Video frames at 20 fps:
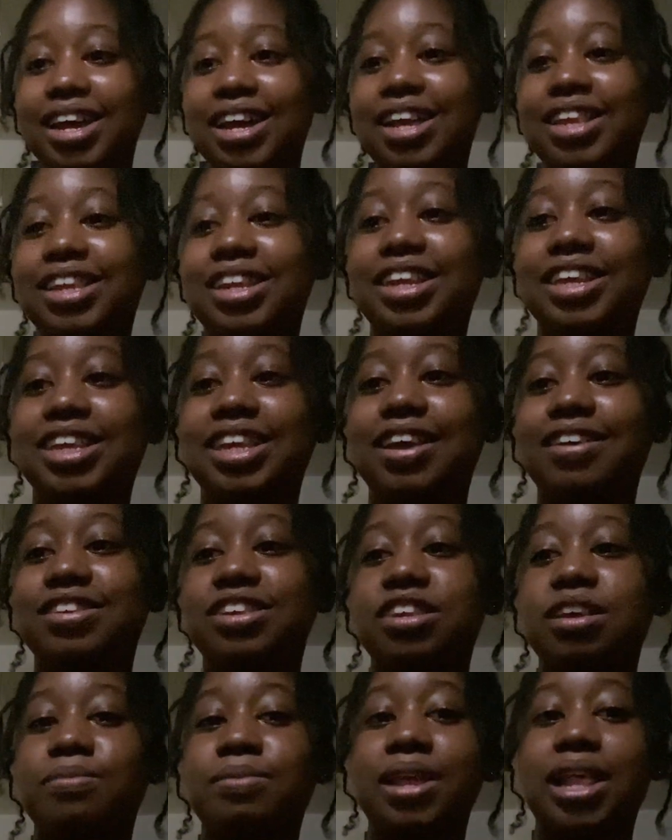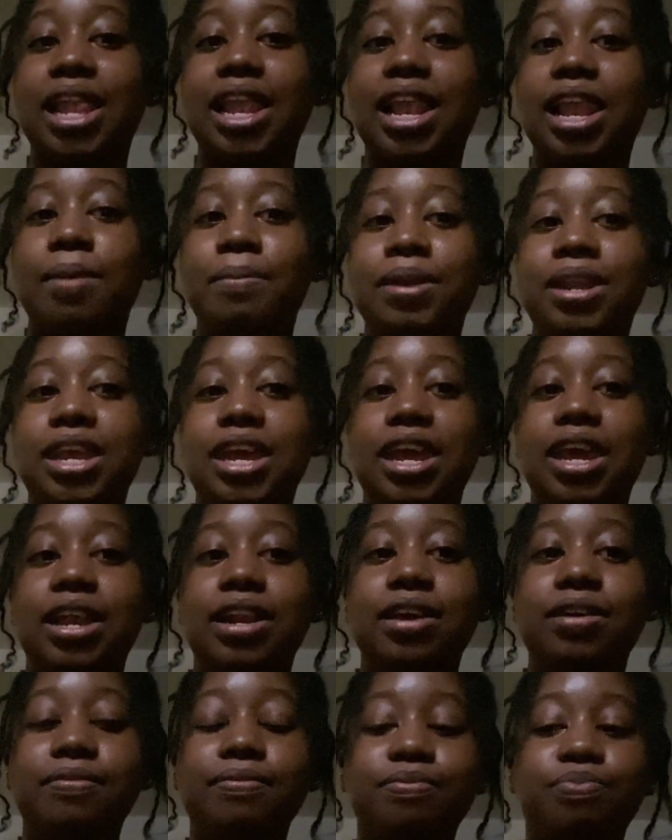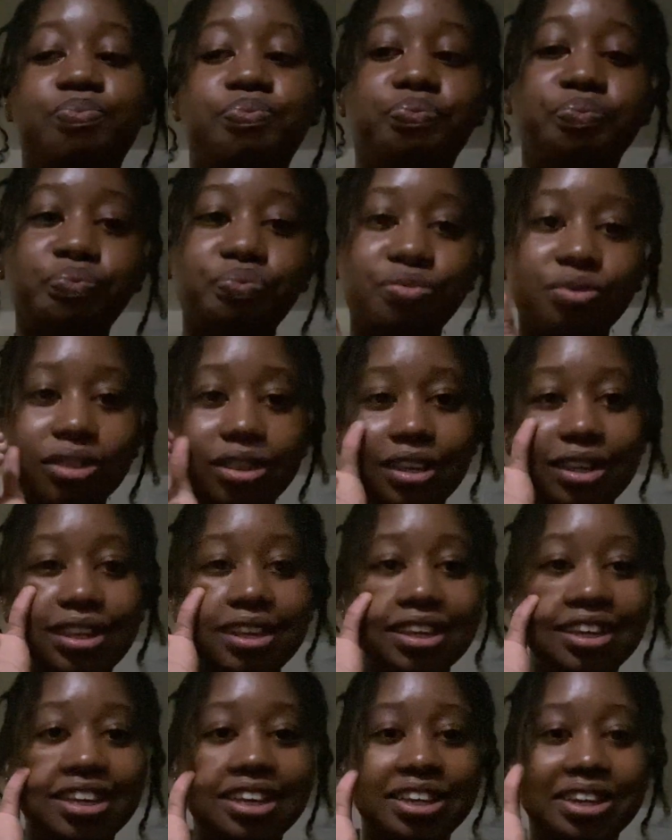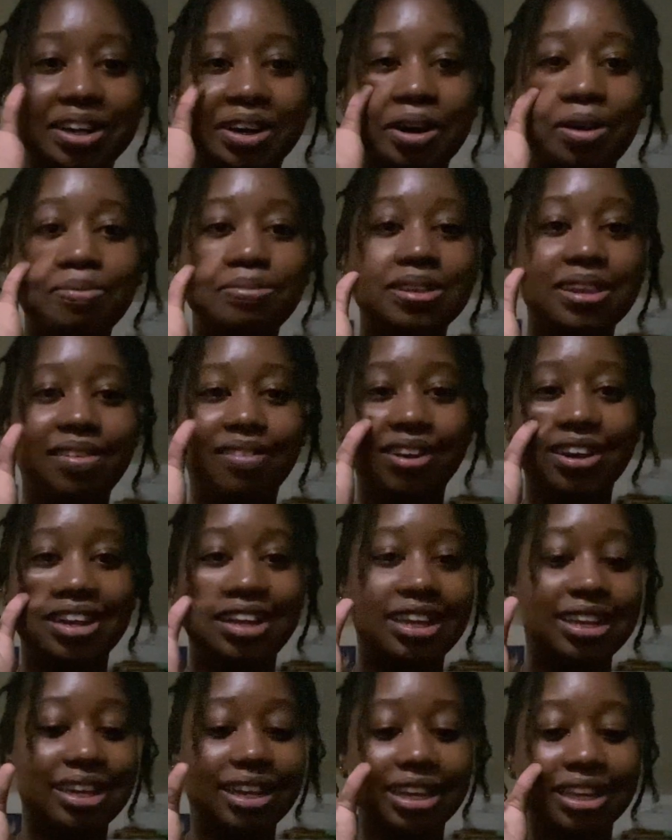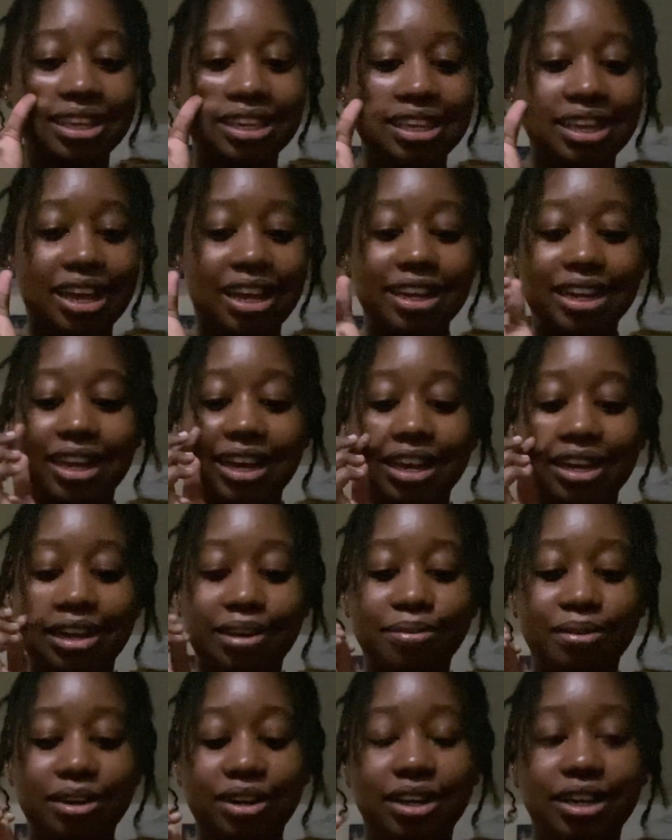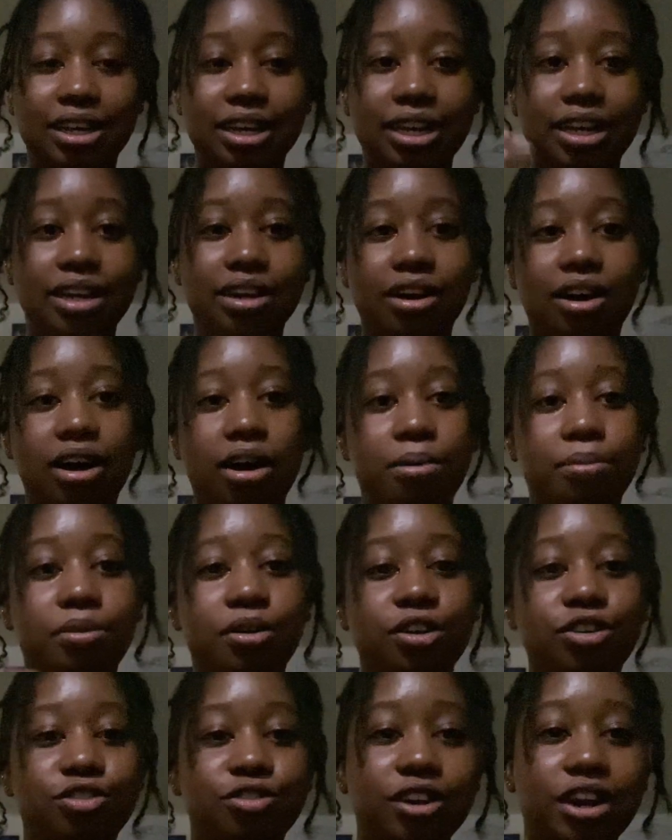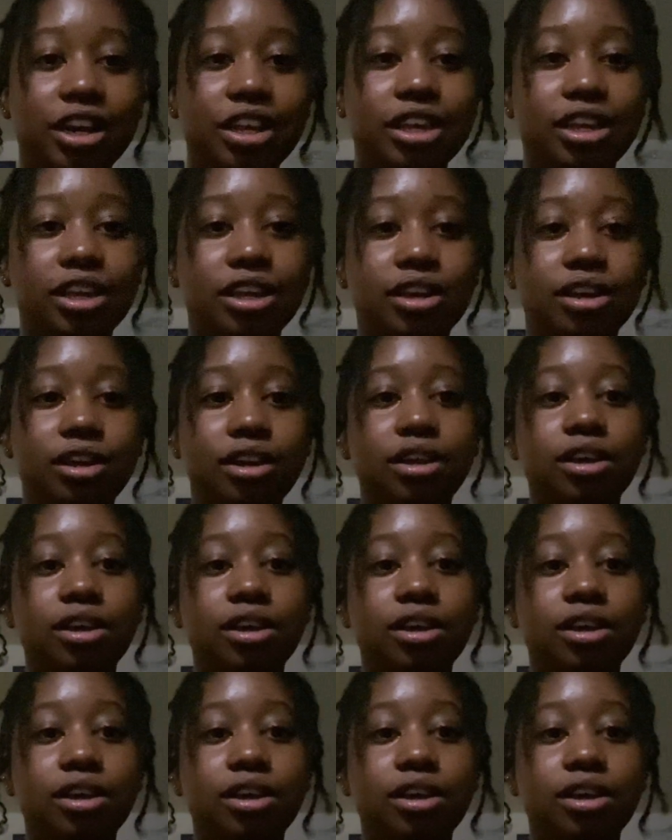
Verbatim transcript: And then I just have some lemonade in a cup, so I'm gonna eat this, and then I'm gonna get um unready